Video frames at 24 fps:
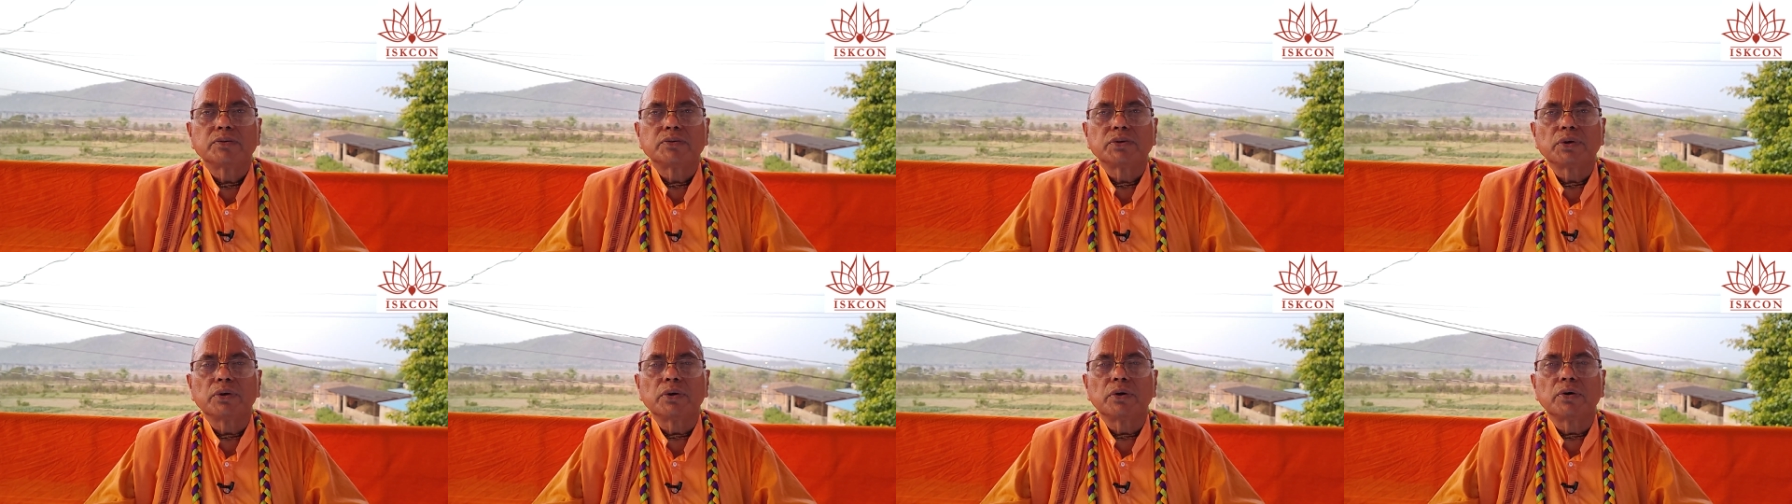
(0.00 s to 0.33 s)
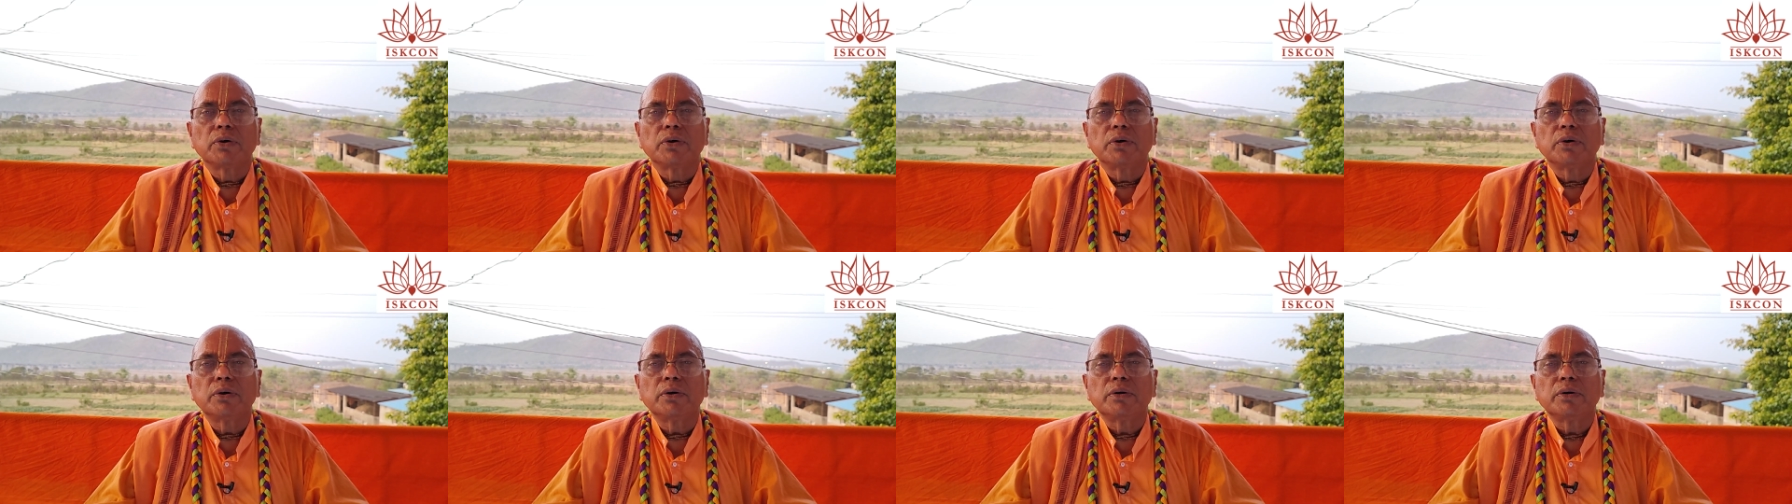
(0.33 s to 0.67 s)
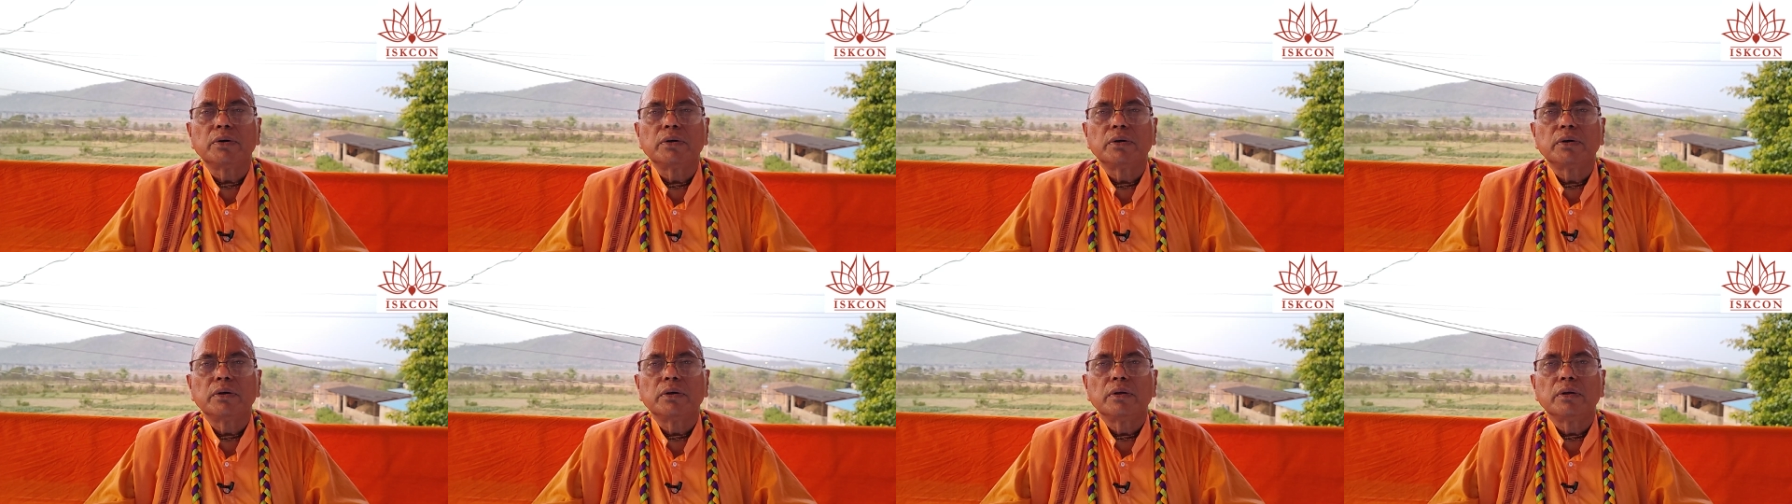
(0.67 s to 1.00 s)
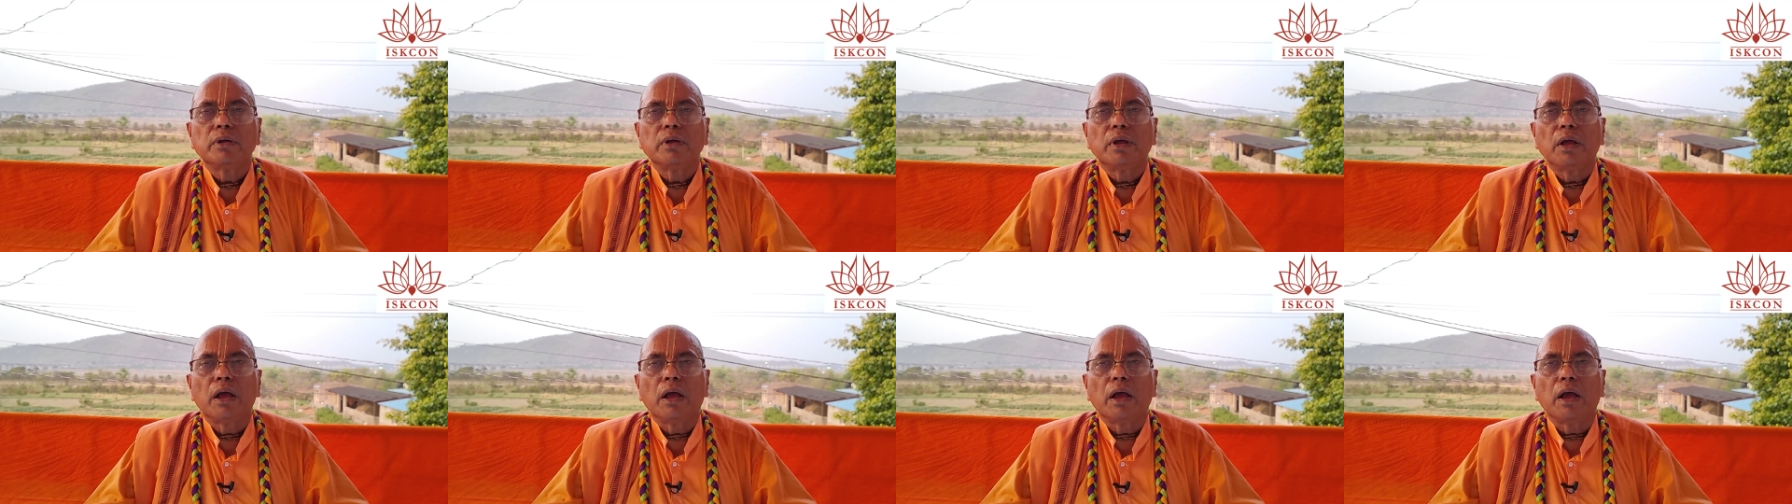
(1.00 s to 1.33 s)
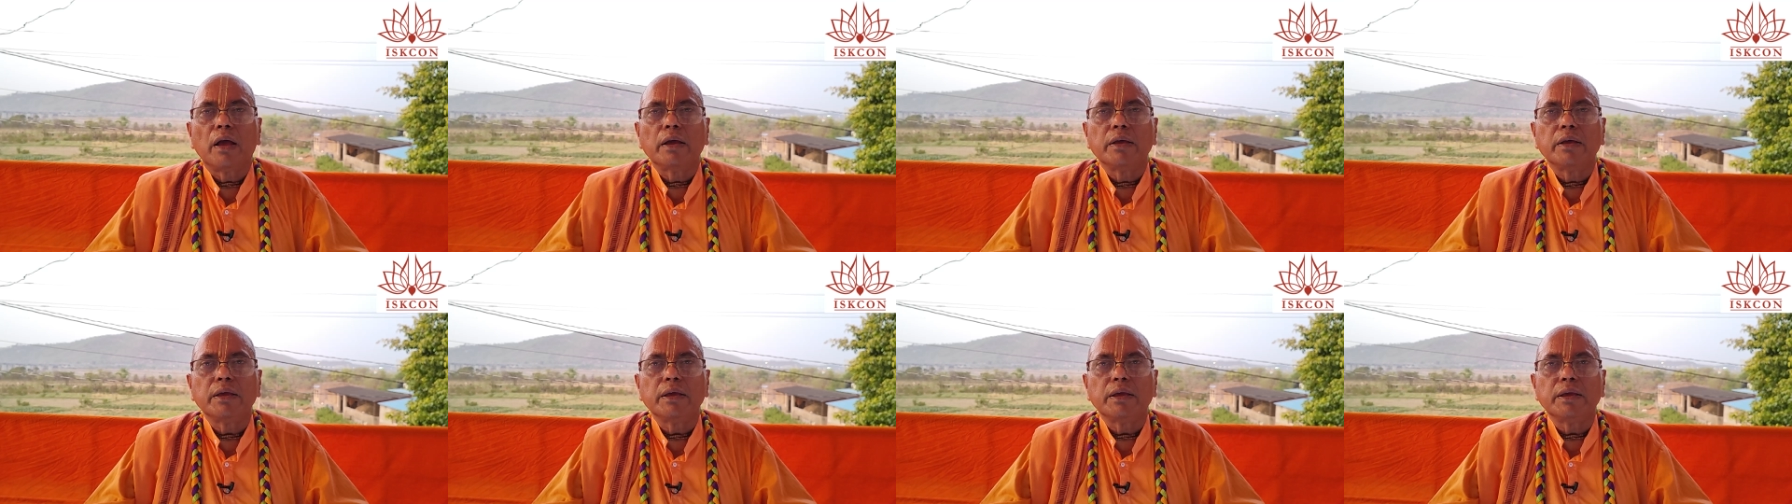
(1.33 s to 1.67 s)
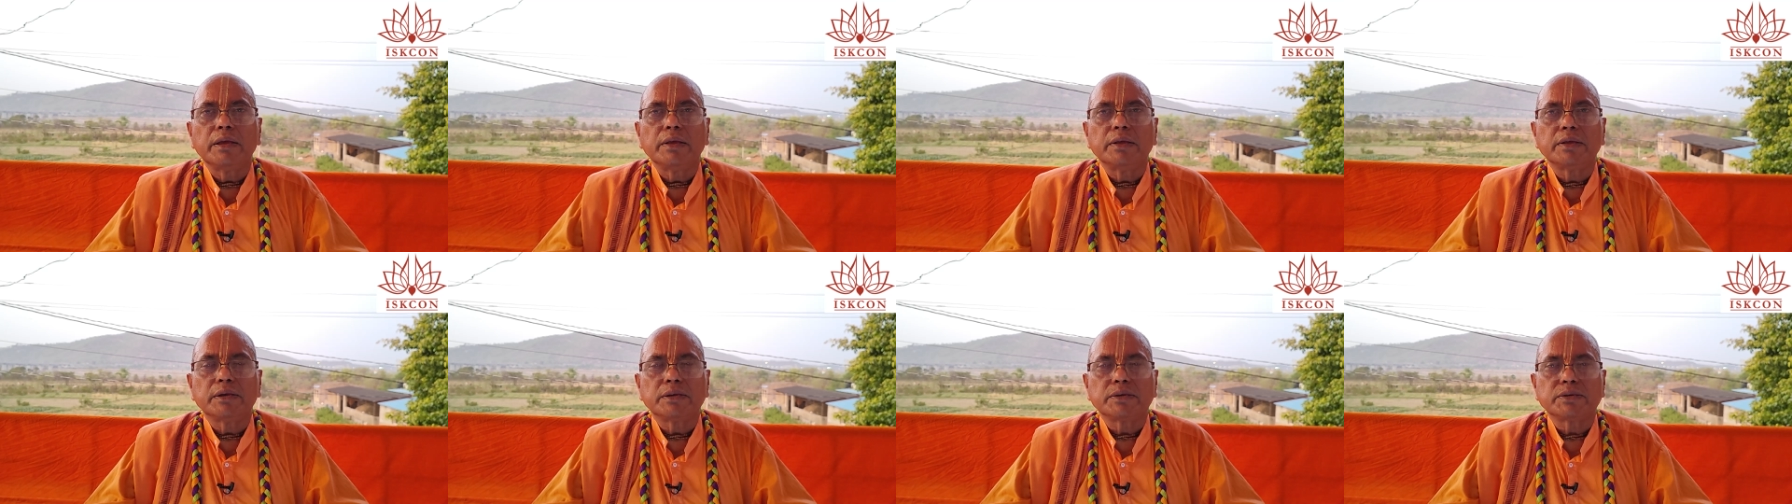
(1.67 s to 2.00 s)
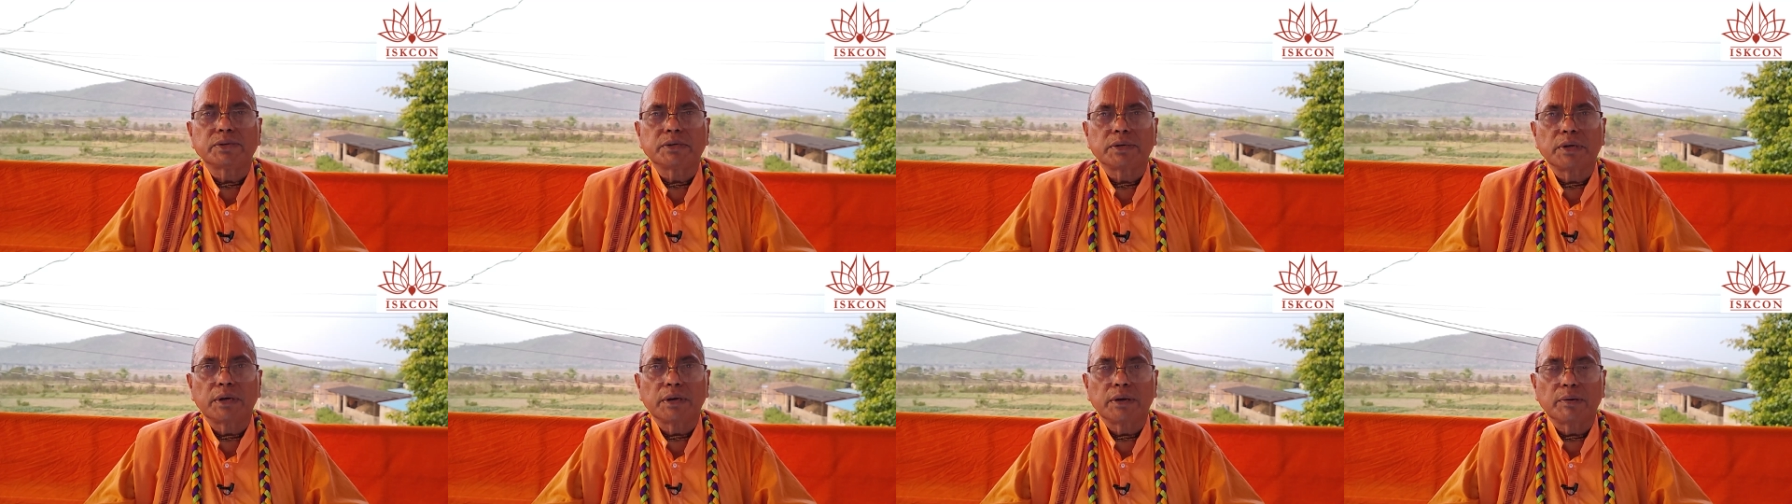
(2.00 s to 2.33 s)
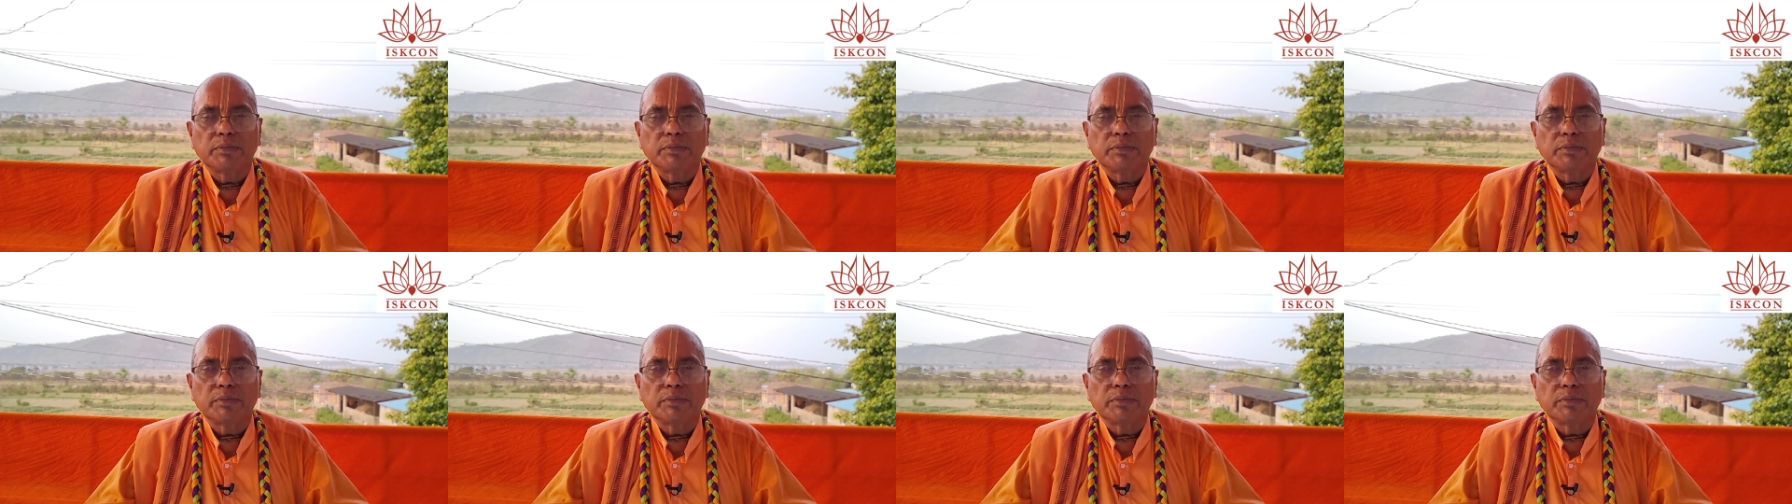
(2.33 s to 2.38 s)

So he just